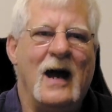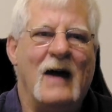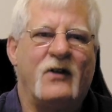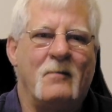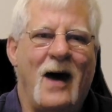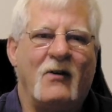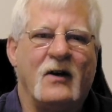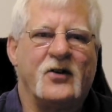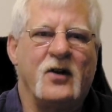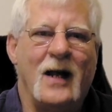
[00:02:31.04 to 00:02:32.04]
If the
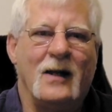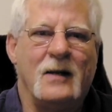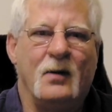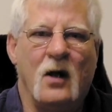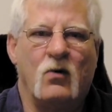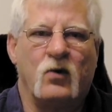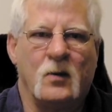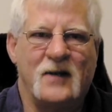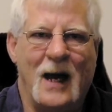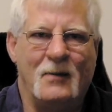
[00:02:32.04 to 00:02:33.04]
battery is slightly below
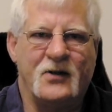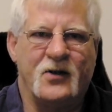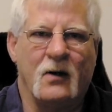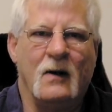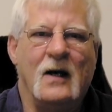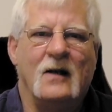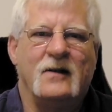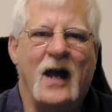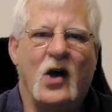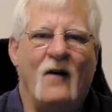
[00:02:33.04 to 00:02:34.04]
room temperature,
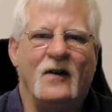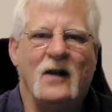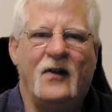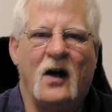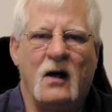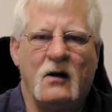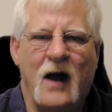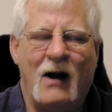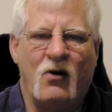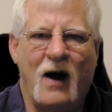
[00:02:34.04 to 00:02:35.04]
take off and let the
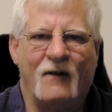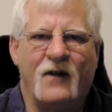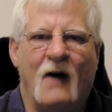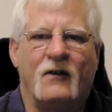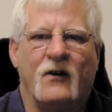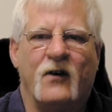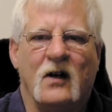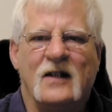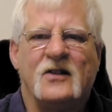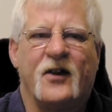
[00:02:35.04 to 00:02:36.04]
aircraft hover for
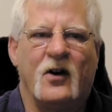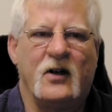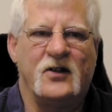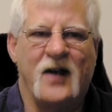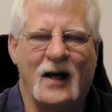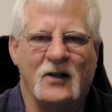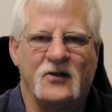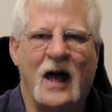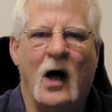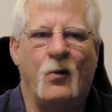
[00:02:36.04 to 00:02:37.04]
at least 30 seconds
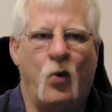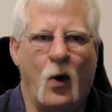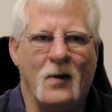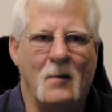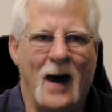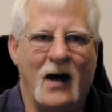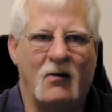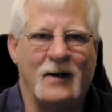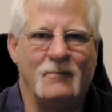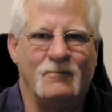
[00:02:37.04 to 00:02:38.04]
to help warm the battery.